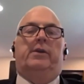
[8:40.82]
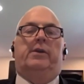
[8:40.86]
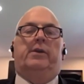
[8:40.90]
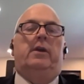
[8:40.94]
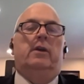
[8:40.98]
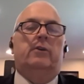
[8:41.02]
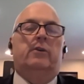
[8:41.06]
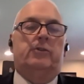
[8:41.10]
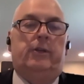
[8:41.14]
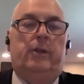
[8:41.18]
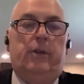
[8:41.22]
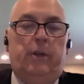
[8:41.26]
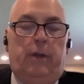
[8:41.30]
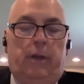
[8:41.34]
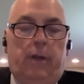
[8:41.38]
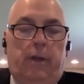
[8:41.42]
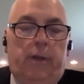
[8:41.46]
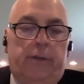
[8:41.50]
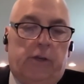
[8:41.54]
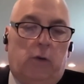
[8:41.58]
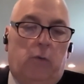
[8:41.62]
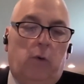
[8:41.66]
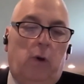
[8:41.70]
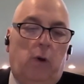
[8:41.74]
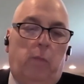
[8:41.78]
Well,
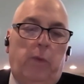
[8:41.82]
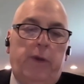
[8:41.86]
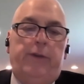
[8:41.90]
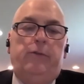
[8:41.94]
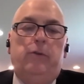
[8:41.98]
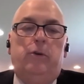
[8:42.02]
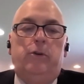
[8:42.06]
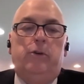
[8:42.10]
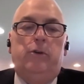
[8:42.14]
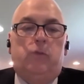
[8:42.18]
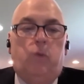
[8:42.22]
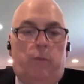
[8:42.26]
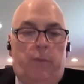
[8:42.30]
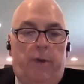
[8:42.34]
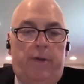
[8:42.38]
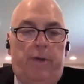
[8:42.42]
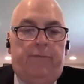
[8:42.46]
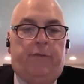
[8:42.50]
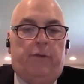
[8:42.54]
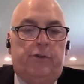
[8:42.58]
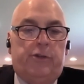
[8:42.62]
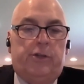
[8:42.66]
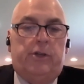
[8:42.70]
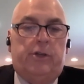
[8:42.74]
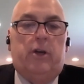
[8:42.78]
so what we do is when we
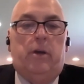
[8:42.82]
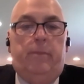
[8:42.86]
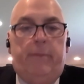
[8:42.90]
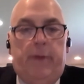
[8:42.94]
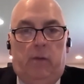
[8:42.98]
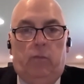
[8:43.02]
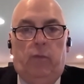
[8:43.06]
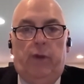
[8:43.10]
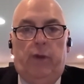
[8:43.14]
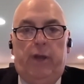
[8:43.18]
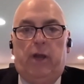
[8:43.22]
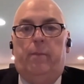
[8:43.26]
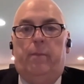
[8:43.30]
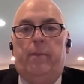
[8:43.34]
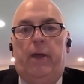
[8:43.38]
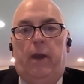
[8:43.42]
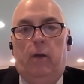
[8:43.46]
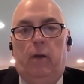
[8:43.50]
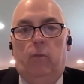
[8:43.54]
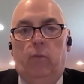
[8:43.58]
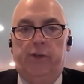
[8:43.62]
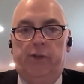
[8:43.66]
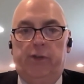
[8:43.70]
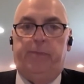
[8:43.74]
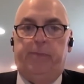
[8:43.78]
first come in
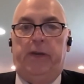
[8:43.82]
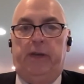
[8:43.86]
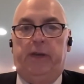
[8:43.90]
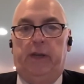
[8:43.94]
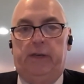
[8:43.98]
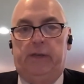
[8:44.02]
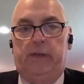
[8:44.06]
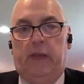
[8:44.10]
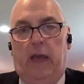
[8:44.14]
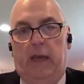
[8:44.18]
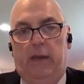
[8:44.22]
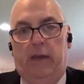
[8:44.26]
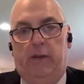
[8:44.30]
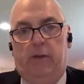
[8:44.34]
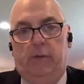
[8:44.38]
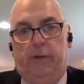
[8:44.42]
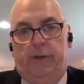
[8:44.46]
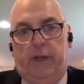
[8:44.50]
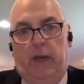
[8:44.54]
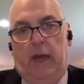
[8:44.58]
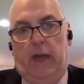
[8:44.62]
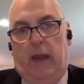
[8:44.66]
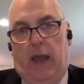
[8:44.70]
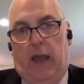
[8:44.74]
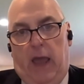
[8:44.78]
and we spend a day to a
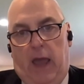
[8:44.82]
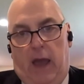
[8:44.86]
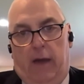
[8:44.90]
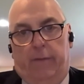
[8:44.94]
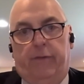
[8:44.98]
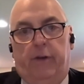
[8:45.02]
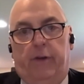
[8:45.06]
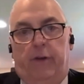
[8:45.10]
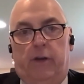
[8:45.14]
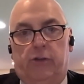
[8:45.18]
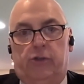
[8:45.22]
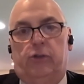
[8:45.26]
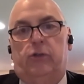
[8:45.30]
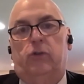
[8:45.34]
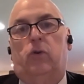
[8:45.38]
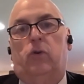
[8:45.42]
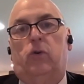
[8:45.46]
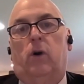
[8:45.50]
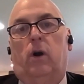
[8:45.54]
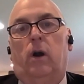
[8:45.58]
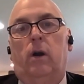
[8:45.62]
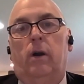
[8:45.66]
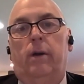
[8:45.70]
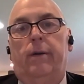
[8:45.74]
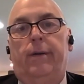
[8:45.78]
day and a half in a
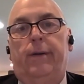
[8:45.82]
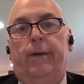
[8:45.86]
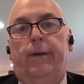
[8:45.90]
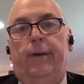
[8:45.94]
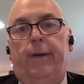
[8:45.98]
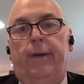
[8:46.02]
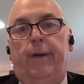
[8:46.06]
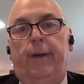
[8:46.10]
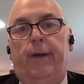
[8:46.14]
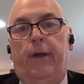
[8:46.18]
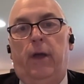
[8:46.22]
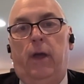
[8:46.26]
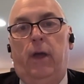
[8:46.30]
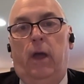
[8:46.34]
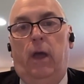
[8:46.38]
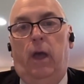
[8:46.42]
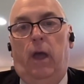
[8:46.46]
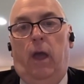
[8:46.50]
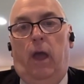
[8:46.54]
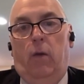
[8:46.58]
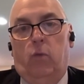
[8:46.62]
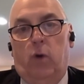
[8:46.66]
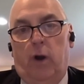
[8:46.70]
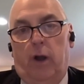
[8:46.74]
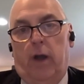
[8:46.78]
store.
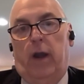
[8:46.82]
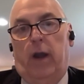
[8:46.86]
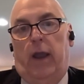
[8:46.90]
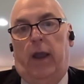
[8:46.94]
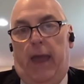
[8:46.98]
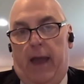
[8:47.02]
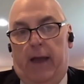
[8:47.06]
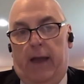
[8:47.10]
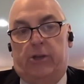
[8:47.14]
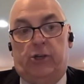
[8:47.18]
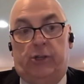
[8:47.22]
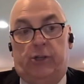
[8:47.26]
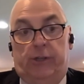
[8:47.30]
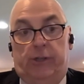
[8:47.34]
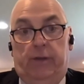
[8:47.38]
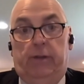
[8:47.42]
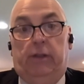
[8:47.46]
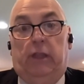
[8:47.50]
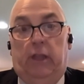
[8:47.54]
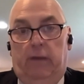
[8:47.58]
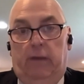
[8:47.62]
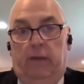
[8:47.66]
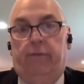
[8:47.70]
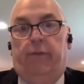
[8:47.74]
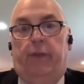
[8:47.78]
And we're going to
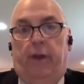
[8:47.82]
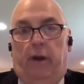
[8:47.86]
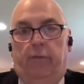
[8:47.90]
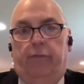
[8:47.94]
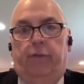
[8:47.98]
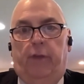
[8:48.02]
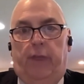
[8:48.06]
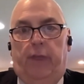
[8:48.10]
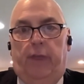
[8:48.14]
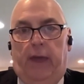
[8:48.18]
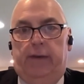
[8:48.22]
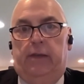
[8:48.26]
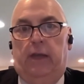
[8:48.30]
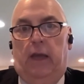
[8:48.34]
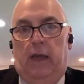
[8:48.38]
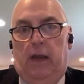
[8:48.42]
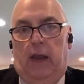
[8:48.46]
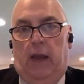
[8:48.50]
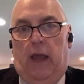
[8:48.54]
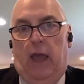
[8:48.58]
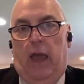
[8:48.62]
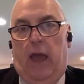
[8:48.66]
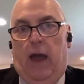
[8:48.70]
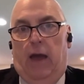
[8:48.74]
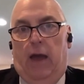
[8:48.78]
actually live there for that day
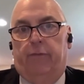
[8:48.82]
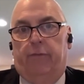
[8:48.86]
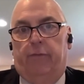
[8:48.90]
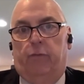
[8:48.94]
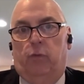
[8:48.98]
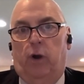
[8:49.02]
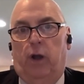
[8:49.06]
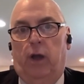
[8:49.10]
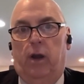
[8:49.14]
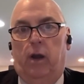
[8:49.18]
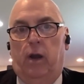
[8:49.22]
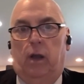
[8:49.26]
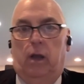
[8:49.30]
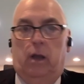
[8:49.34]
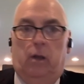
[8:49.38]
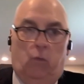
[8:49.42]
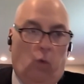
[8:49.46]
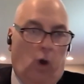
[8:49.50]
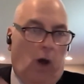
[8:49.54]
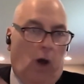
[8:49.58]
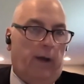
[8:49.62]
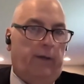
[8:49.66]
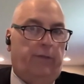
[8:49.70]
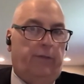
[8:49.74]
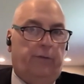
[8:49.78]
and a half. We're going to
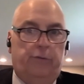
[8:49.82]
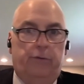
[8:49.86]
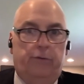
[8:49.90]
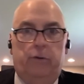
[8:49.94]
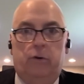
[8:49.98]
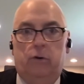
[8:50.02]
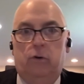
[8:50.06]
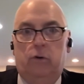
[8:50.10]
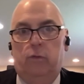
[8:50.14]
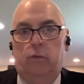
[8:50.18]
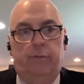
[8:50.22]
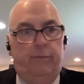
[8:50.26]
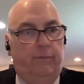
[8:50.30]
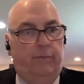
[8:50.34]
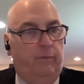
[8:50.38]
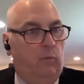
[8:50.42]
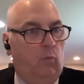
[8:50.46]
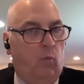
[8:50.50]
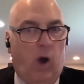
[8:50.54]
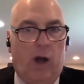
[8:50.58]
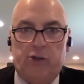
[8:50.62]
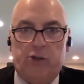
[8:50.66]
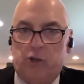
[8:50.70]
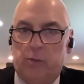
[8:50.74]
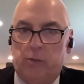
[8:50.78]
walk through,
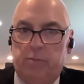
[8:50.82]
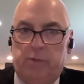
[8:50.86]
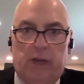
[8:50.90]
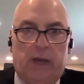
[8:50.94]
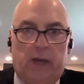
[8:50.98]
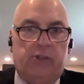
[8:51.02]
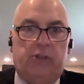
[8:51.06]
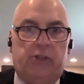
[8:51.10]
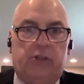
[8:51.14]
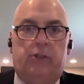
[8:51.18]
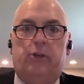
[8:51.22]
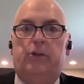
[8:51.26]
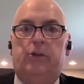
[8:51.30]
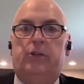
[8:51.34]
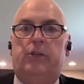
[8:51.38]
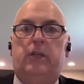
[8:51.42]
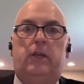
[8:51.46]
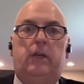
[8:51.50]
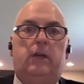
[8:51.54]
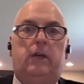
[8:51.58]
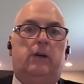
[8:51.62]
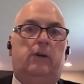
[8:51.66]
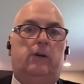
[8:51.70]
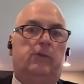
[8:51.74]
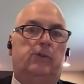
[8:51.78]
watch them desk their
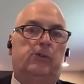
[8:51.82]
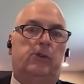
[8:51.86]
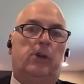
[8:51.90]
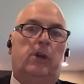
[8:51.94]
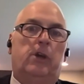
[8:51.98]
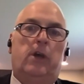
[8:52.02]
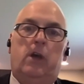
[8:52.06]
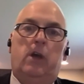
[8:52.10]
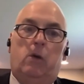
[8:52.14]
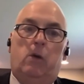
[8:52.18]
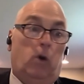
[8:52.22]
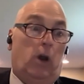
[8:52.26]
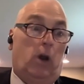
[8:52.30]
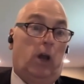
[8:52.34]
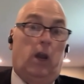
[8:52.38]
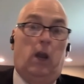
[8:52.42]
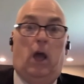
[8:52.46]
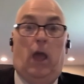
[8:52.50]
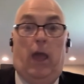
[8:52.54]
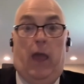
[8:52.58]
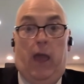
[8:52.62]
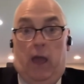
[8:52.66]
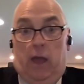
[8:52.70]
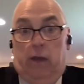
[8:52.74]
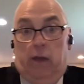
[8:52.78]
deals. We're going
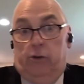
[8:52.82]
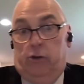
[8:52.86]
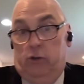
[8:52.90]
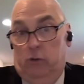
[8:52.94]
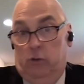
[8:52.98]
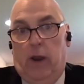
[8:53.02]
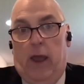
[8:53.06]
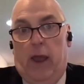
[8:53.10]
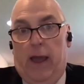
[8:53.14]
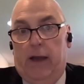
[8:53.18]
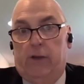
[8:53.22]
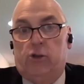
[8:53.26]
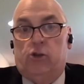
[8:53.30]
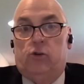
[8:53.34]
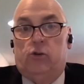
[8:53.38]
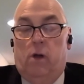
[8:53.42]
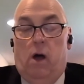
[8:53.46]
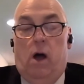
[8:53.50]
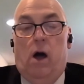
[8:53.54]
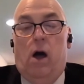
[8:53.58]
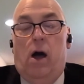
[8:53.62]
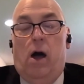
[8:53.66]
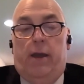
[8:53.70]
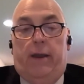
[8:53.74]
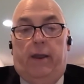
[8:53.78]
to do an actual
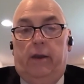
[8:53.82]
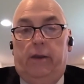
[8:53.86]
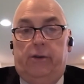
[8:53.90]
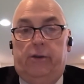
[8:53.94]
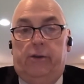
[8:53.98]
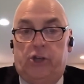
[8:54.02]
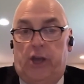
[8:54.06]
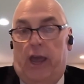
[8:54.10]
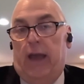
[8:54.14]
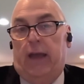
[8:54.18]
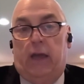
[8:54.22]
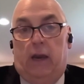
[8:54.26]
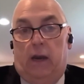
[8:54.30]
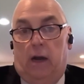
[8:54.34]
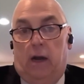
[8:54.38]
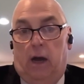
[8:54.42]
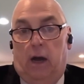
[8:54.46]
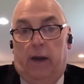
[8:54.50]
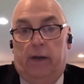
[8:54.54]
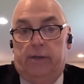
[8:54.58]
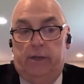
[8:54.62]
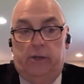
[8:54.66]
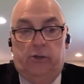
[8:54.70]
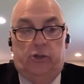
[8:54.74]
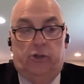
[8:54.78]
audit, a jacket
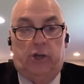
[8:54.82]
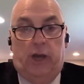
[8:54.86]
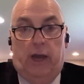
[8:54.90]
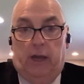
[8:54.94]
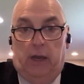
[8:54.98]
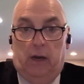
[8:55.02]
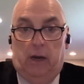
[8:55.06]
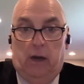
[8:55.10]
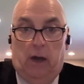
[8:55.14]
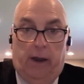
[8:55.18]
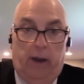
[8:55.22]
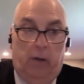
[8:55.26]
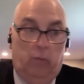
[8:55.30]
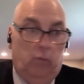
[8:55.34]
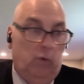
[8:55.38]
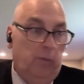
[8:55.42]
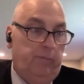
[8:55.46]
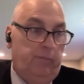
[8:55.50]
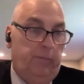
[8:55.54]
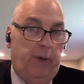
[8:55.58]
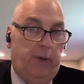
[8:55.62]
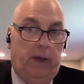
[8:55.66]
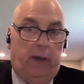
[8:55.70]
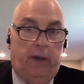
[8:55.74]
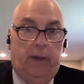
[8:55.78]
audit, deal jacket audit.
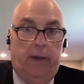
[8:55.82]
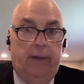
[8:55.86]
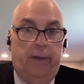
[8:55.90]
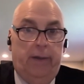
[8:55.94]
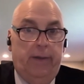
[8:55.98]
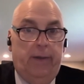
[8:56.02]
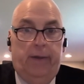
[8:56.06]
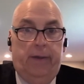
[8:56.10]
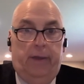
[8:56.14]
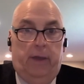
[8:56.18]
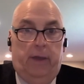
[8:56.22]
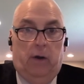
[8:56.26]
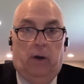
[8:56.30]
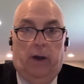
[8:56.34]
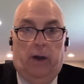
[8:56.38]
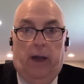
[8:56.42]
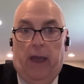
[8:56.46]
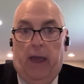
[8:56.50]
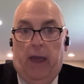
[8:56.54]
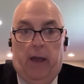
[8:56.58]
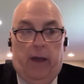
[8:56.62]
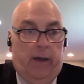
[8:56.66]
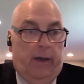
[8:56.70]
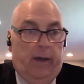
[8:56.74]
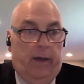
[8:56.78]
We'll pick, you know, a
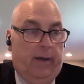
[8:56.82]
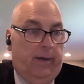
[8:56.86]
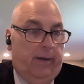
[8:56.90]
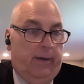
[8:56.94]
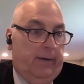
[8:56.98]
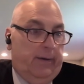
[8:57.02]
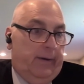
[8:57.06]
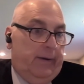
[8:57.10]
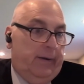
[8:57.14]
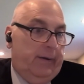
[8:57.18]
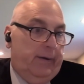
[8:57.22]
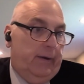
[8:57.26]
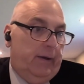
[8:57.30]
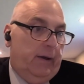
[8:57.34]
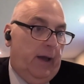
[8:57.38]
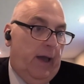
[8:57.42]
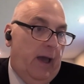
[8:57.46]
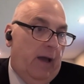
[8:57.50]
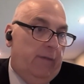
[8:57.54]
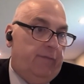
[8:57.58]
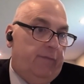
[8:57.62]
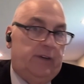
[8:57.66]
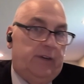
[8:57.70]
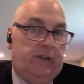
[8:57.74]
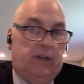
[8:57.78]

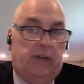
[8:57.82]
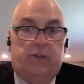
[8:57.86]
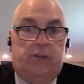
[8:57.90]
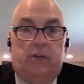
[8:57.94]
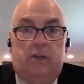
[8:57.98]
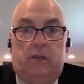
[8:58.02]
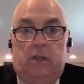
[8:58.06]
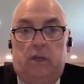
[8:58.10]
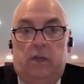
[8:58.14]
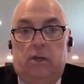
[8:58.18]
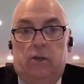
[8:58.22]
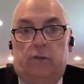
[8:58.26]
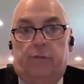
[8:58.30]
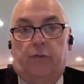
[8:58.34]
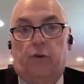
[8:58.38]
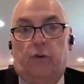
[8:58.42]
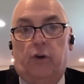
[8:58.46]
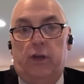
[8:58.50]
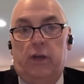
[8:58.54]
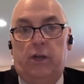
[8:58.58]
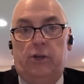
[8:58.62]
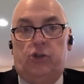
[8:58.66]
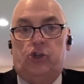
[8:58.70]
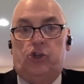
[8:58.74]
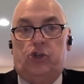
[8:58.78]
half a dozen deals
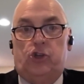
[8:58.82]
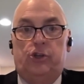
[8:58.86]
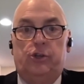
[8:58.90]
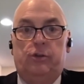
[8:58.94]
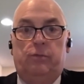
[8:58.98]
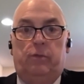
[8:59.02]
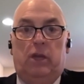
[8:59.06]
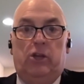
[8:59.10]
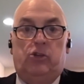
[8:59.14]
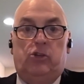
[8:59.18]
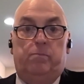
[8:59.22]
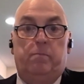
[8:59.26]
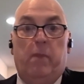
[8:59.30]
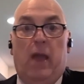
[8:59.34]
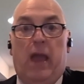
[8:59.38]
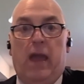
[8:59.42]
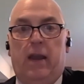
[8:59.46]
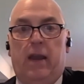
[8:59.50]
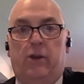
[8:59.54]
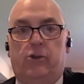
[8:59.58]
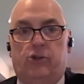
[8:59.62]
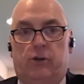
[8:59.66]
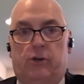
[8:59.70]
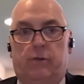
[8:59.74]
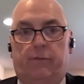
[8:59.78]
for each
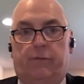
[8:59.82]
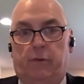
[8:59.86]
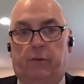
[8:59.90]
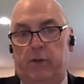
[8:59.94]
manager.